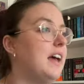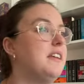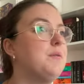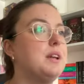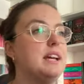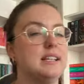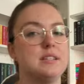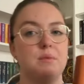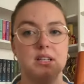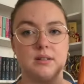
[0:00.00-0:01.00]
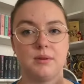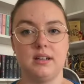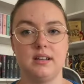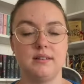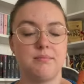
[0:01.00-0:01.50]
think what it is
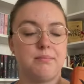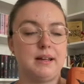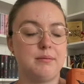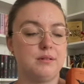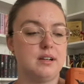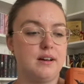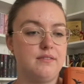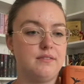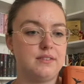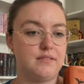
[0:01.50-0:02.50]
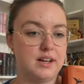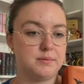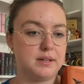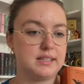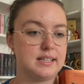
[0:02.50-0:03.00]
when people love the first
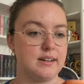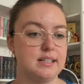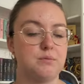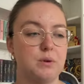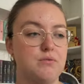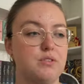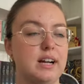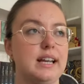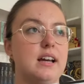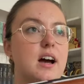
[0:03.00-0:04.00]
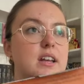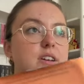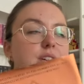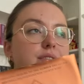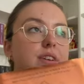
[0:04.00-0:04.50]
book in a series, we really kind
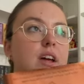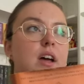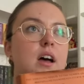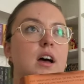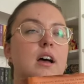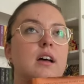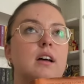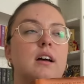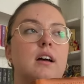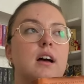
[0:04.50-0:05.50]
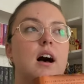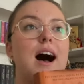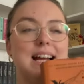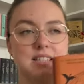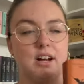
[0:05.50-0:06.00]
of
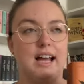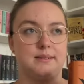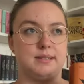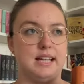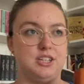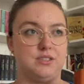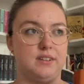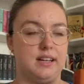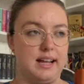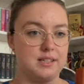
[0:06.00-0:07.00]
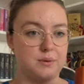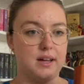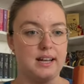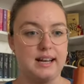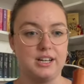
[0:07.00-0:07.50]
heighten our expectations for the next
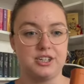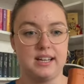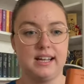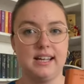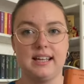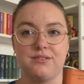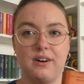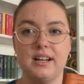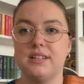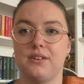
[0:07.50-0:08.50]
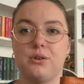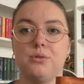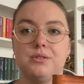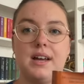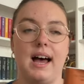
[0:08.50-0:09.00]
one. And actually, it's very
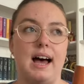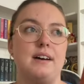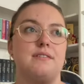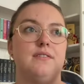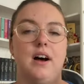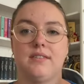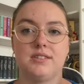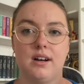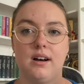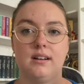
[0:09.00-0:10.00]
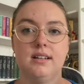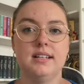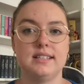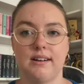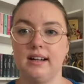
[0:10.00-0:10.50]
difficult to have 5-star
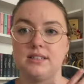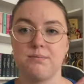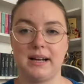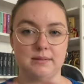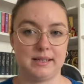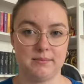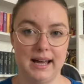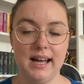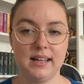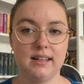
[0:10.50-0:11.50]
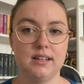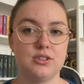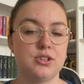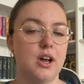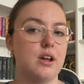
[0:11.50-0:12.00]
series back to back to back.
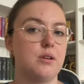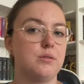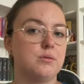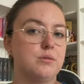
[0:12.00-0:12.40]
So